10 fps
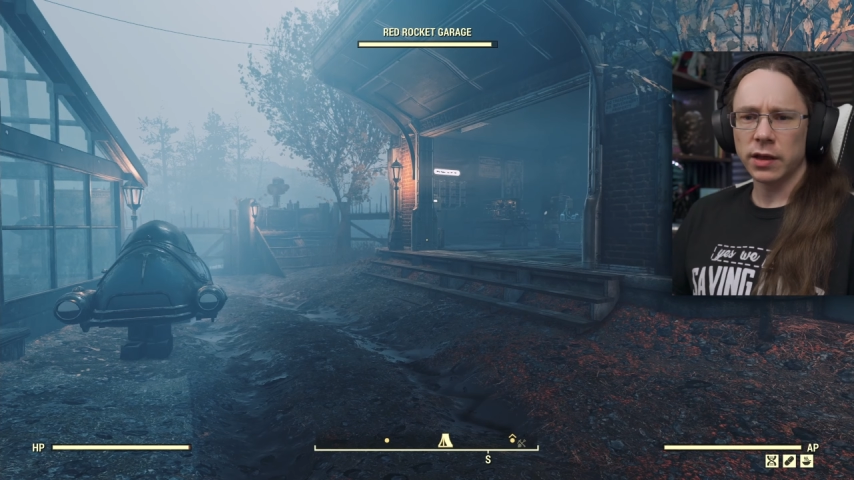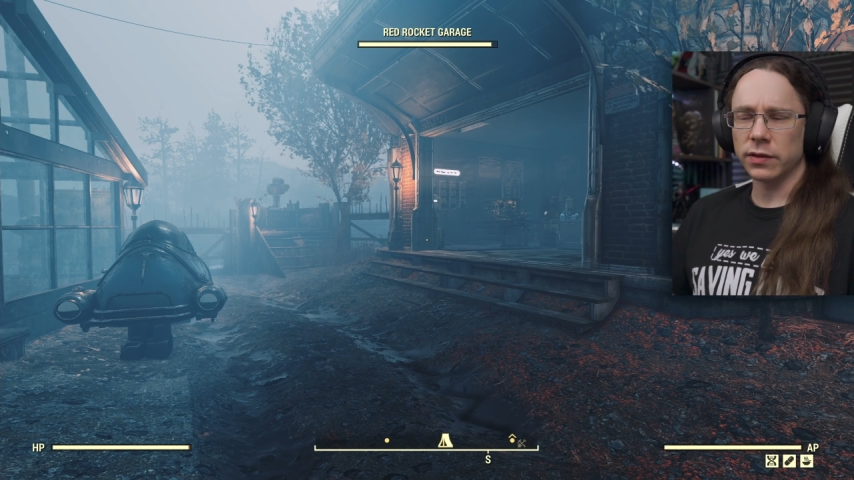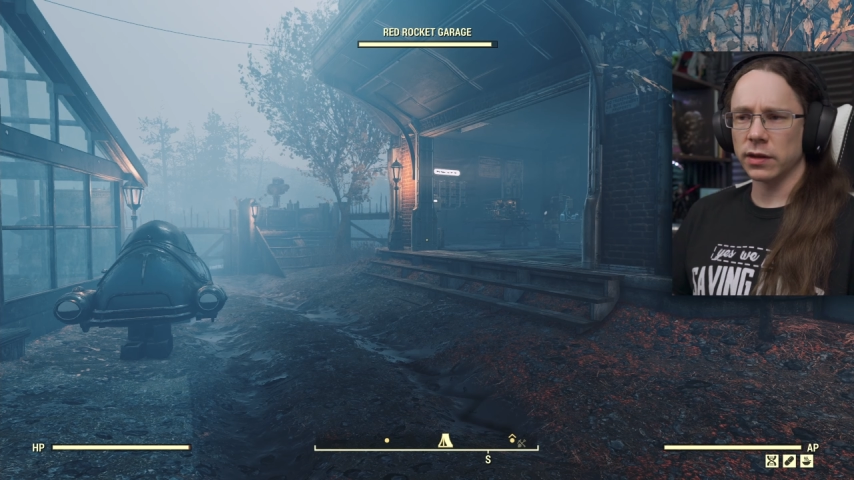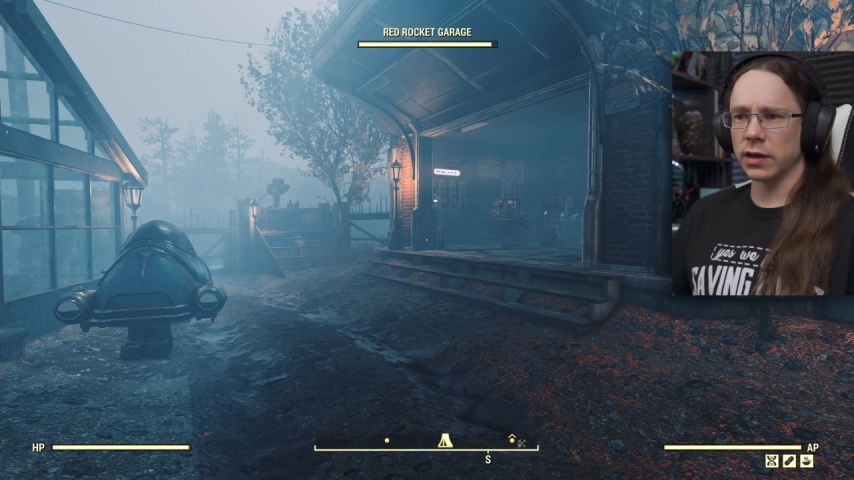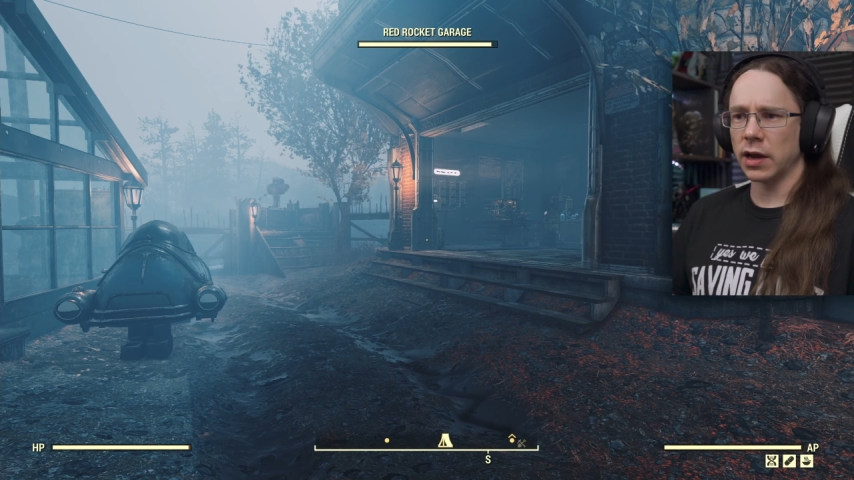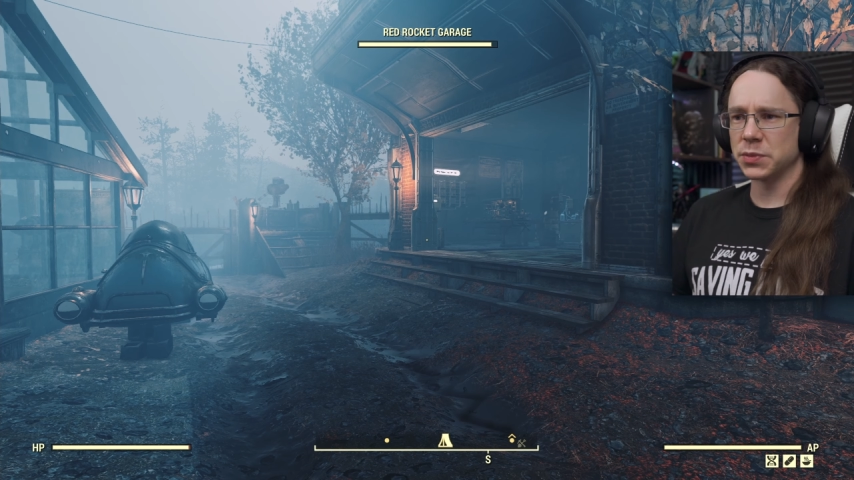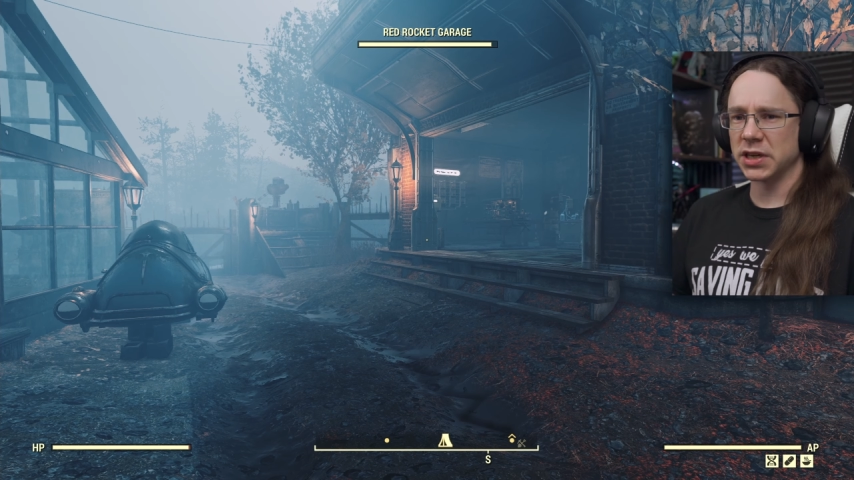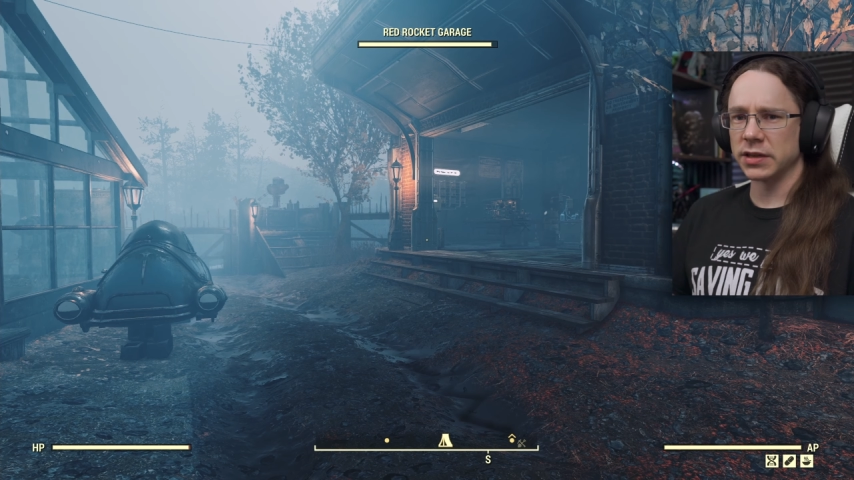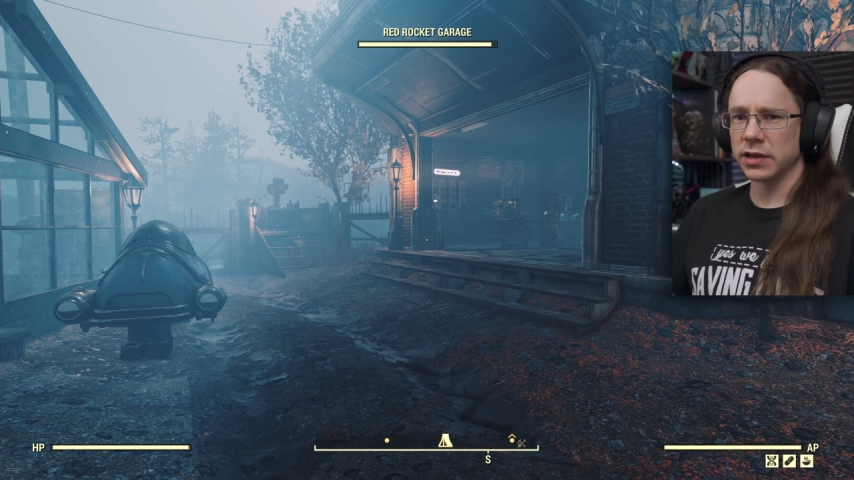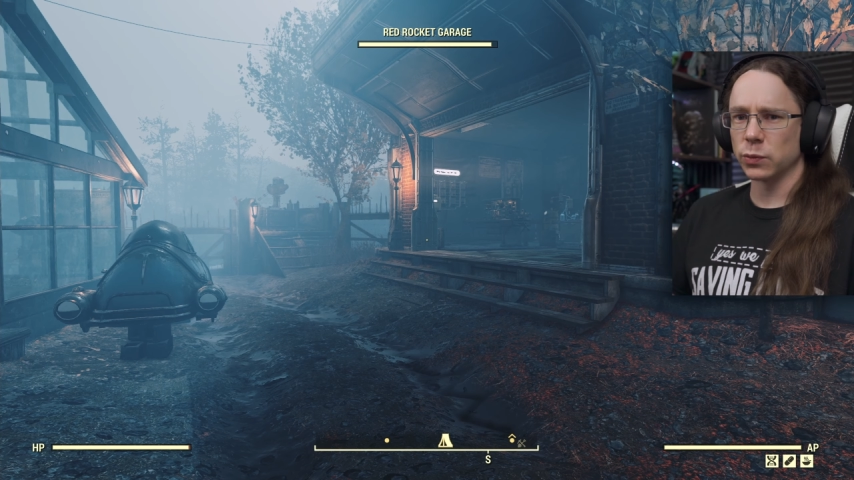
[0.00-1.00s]
the
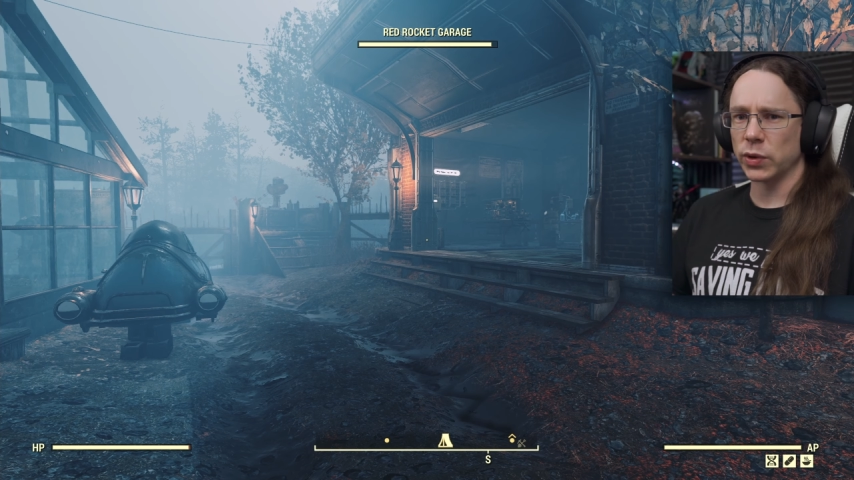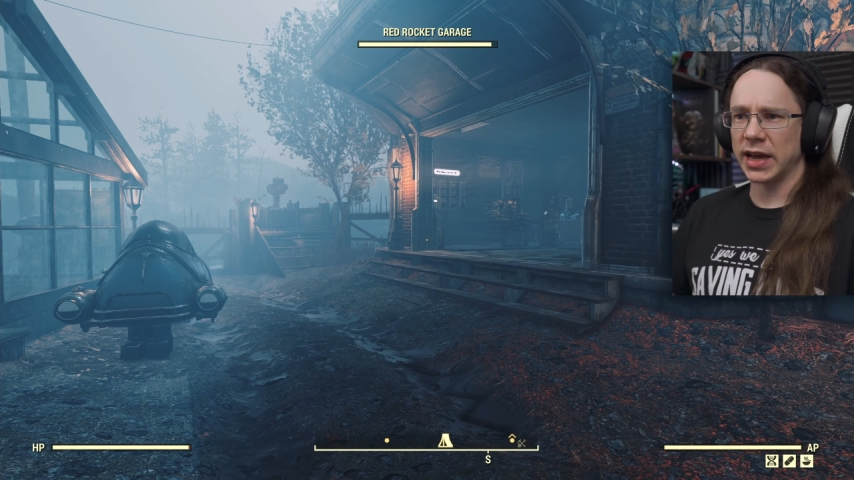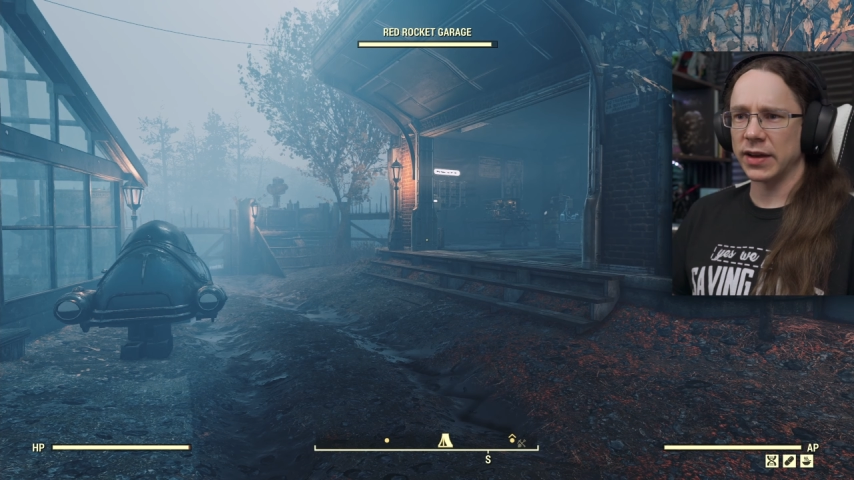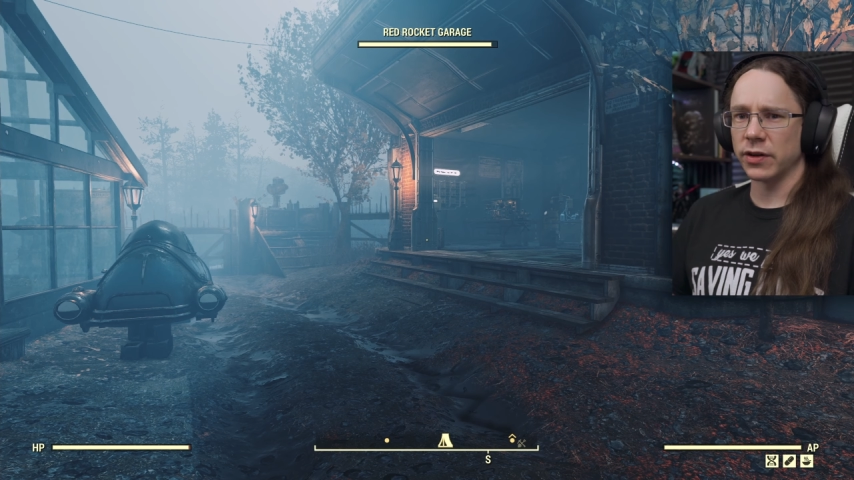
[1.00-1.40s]
update that we have